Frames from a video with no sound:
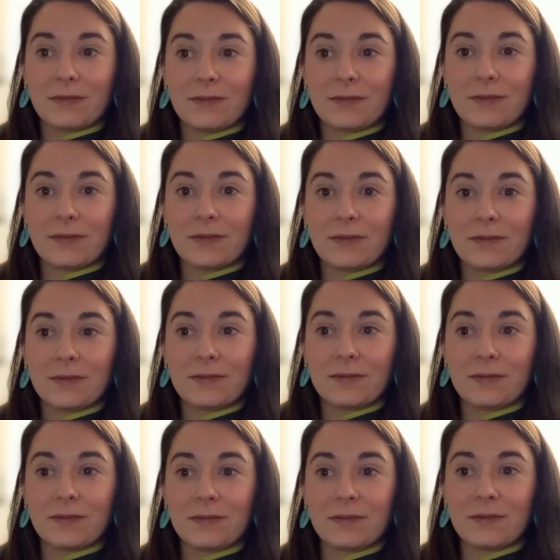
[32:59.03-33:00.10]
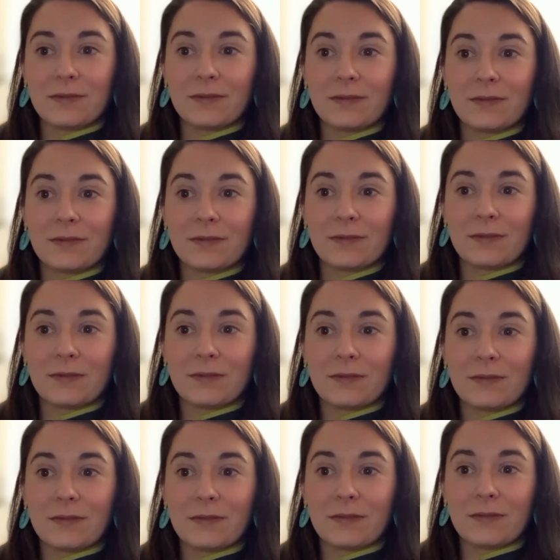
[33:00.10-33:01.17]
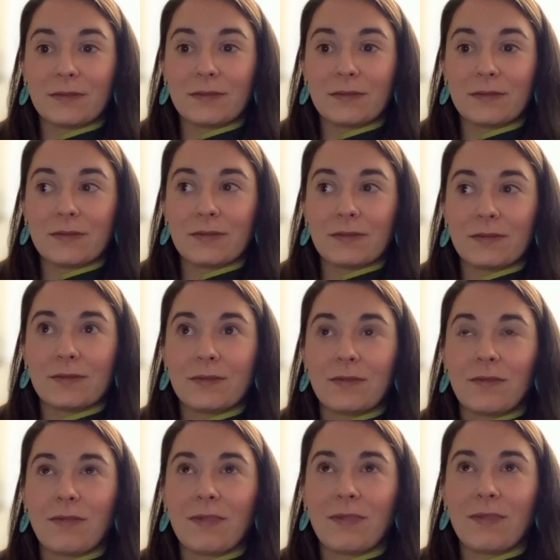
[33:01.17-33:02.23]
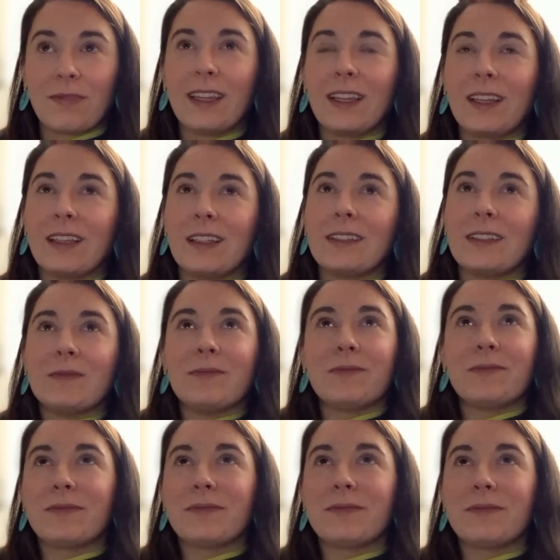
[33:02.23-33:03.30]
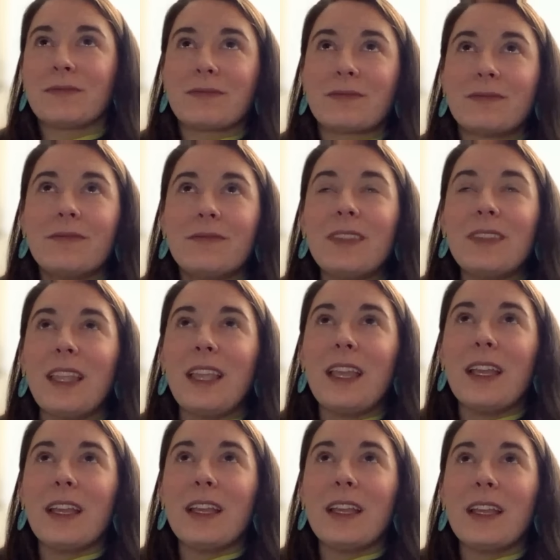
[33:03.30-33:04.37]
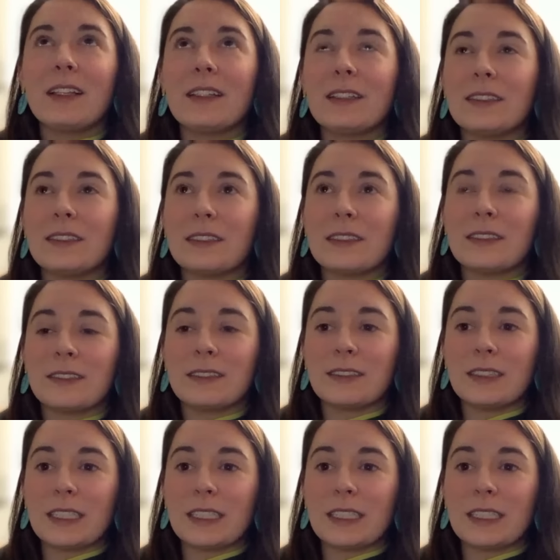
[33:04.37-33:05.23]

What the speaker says: No words are spoken by the person on screen.